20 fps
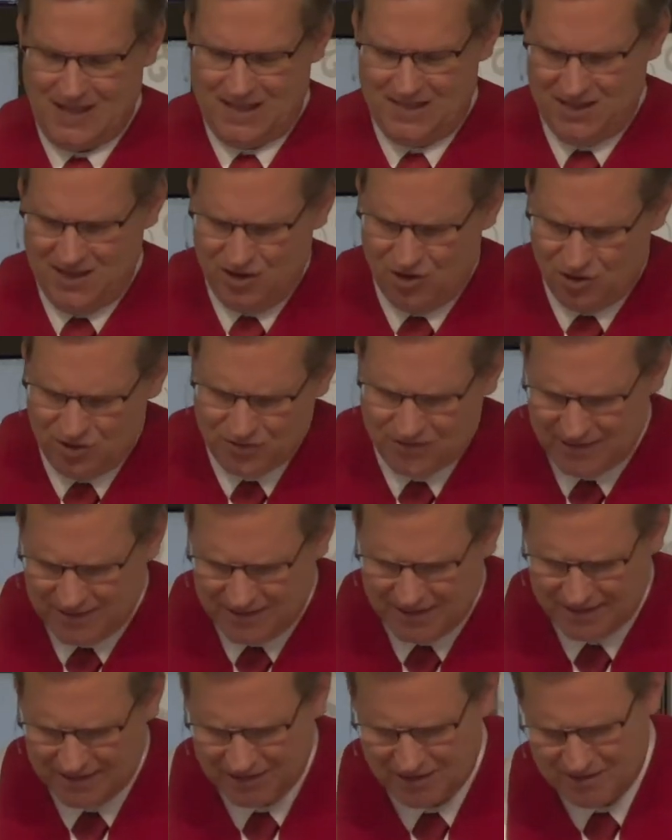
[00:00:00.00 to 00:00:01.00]
the earthly
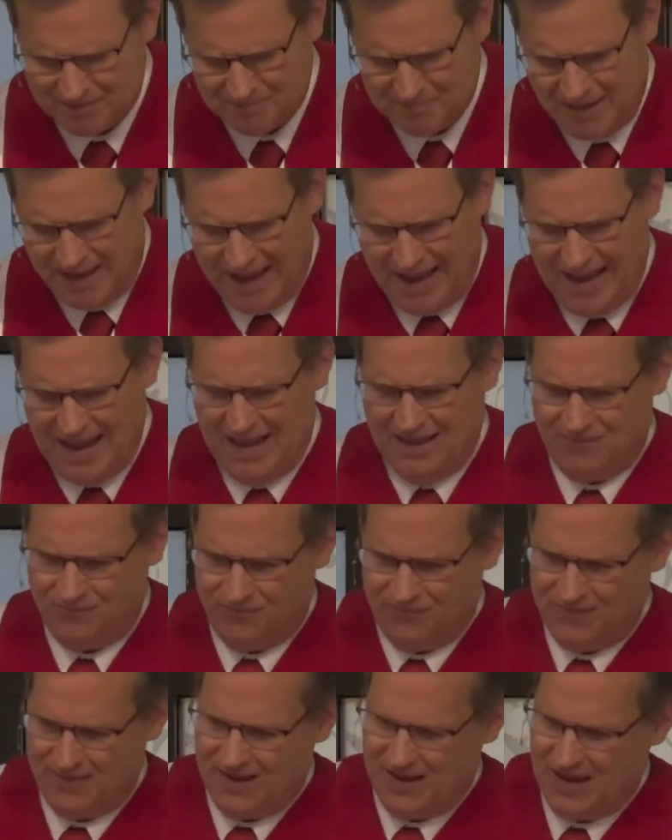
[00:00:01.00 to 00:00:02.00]
kingdom
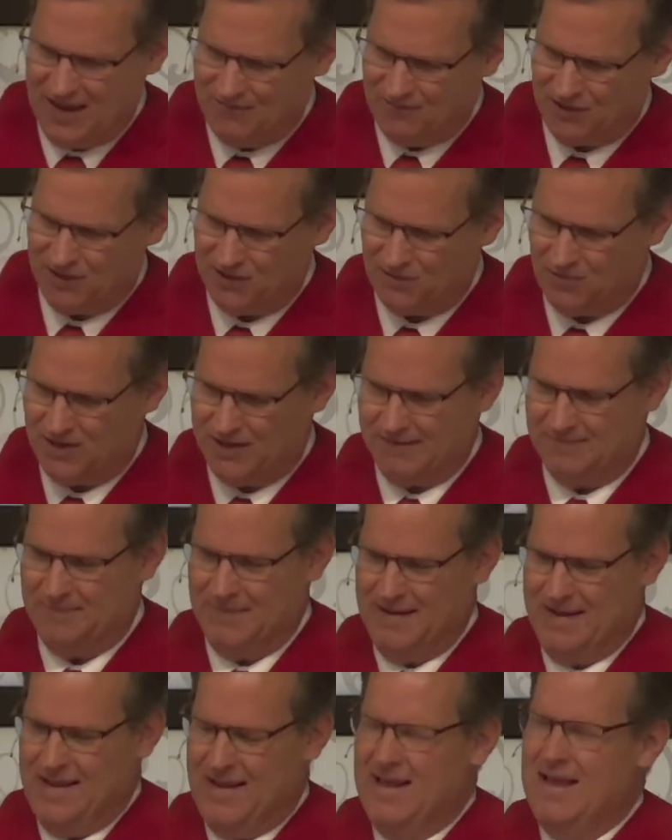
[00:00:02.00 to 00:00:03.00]
and the heavenly one.
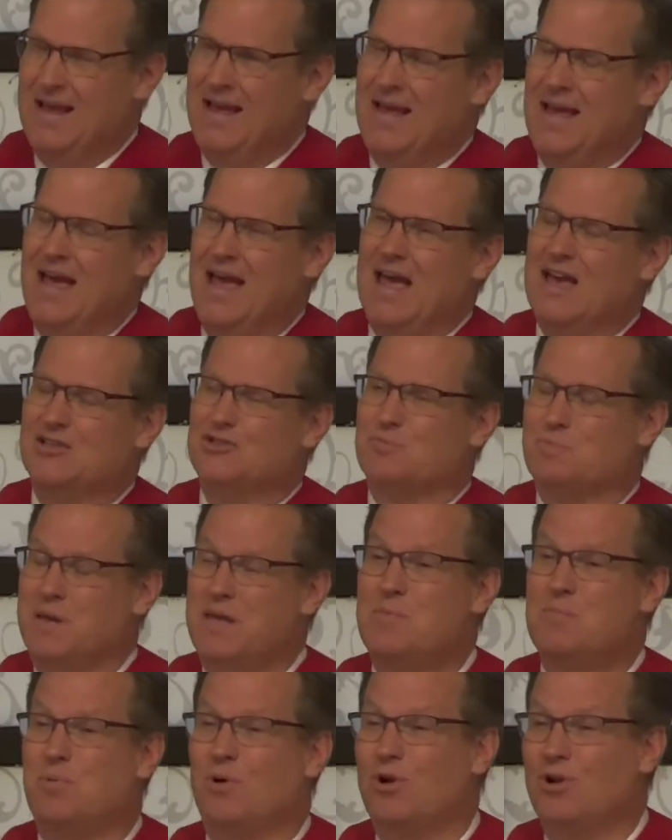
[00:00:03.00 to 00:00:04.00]
As
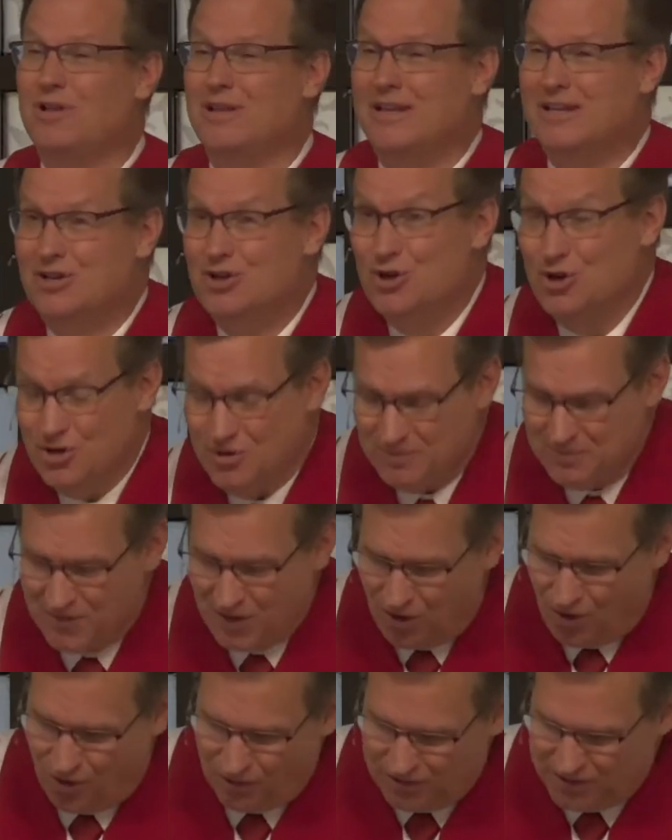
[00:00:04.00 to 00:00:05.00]
people in whom
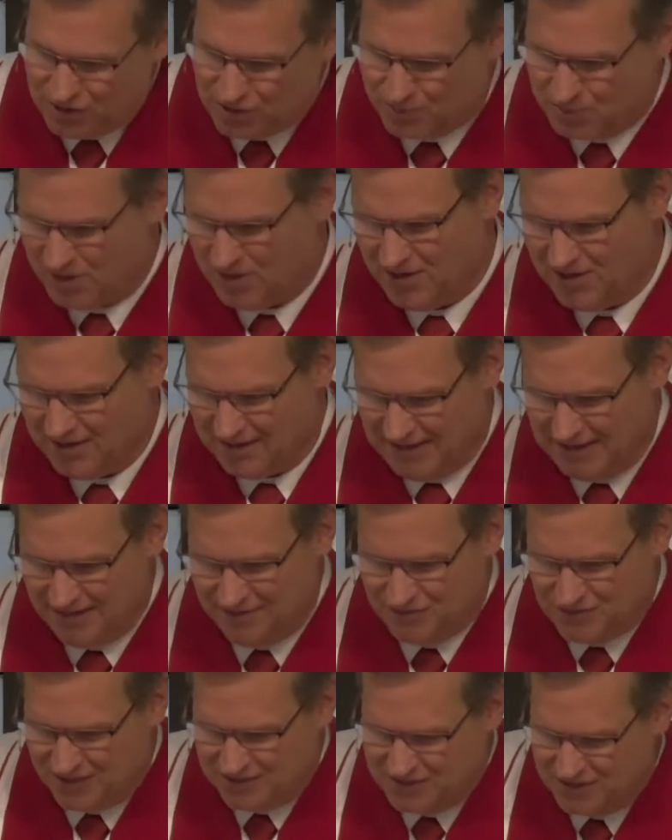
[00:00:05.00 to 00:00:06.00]
the Holy Spirit
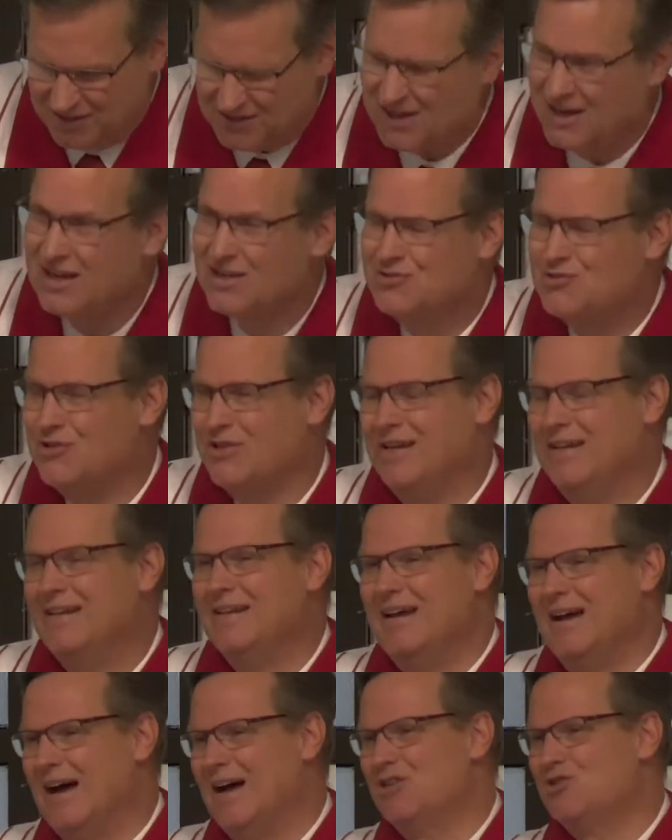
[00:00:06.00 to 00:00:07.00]
lives, as he does
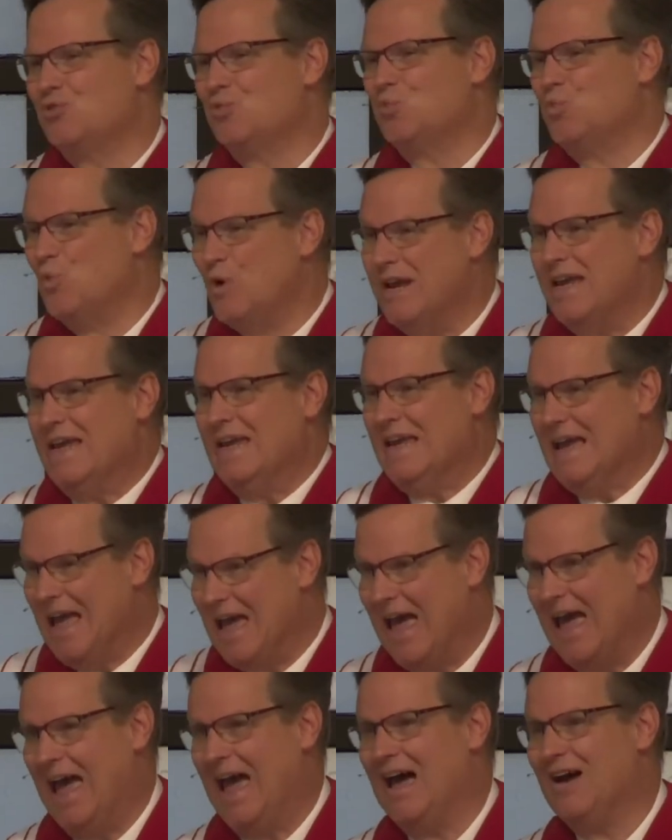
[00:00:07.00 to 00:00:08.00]
in us, we
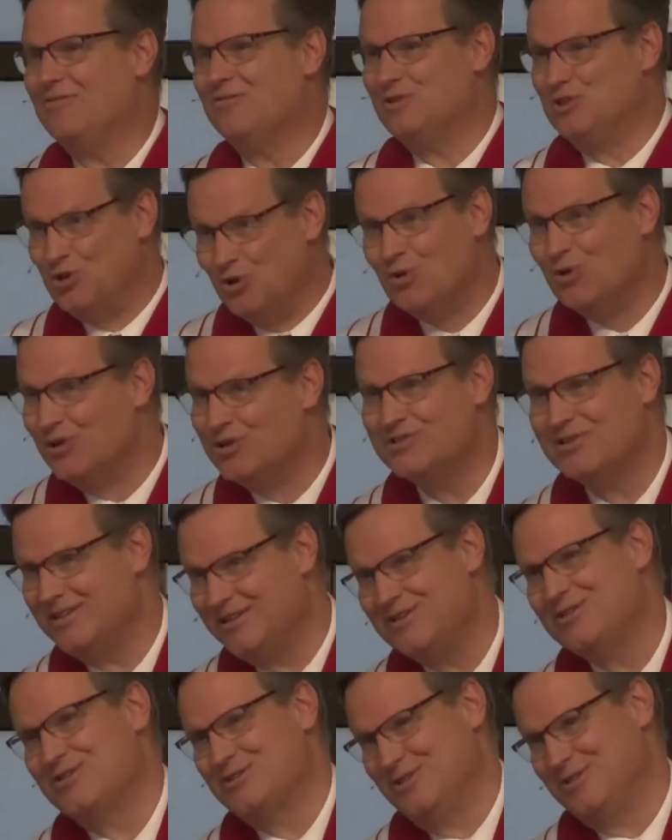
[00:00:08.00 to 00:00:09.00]
have dual
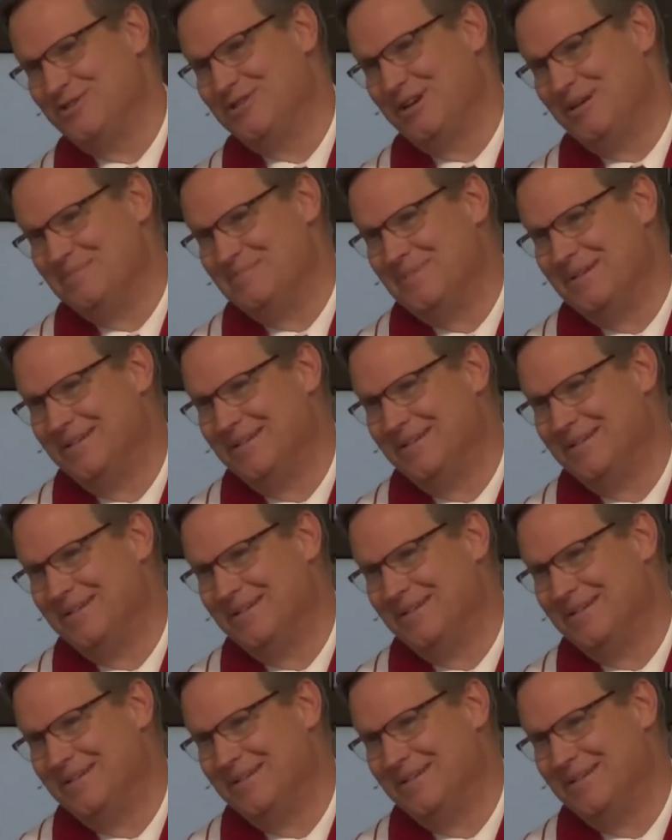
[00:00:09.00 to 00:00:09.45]
citizenship.